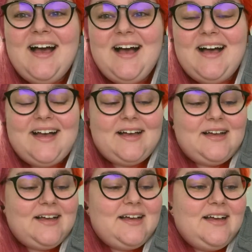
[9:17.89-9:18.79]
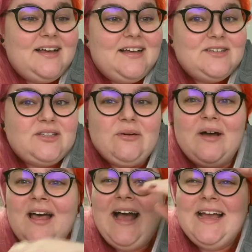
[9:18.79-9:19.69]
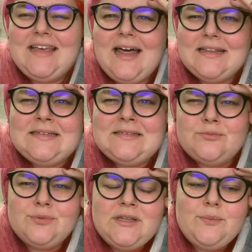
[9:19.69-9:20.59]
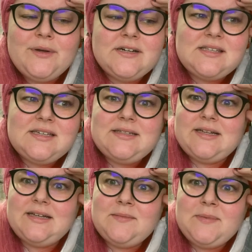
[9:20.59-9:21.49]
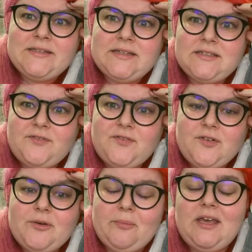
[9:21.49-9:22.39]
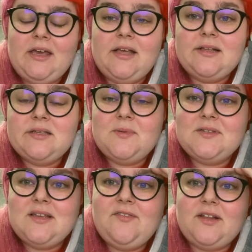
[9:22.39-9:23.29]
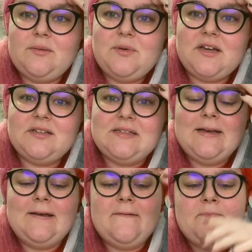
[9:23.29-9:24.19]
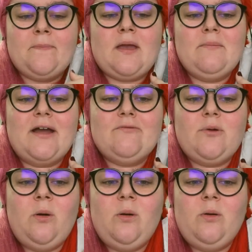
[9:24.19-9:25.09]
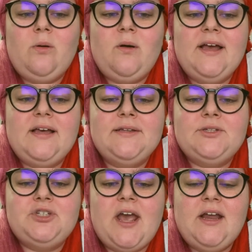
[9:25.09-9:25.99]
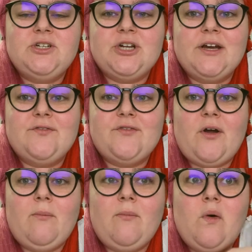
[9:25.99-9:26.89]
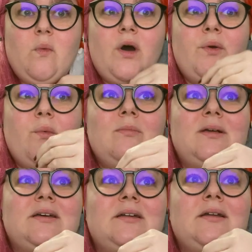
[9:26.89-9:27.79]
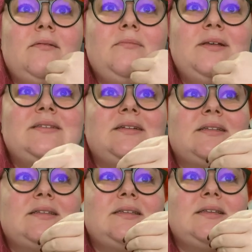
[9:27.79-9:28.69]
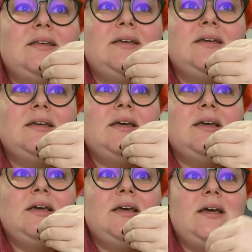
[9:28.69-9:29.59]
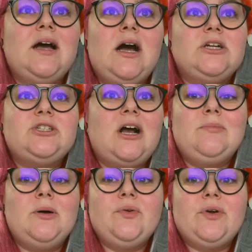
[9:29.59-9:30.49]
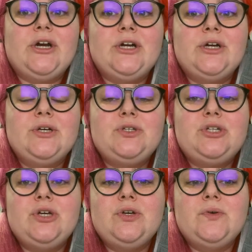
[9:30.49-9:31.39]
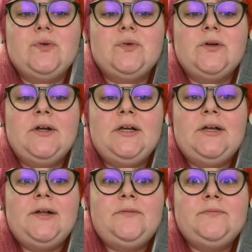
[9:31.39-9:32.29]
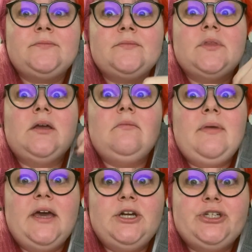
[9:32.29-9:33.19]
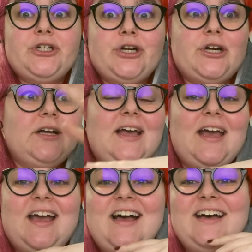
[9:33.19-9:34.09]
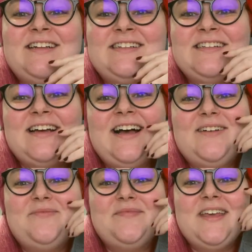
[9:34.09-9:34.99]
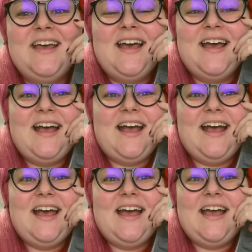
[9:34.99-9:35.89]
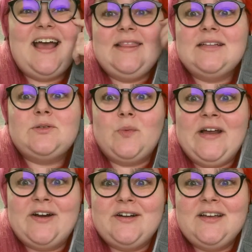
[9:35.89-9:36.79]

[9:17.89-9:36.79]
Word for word: Uh, so yeah, this is a really weird season in business for me specifically because my role is changing from one woman business shop owner to manager and um, and that's weird.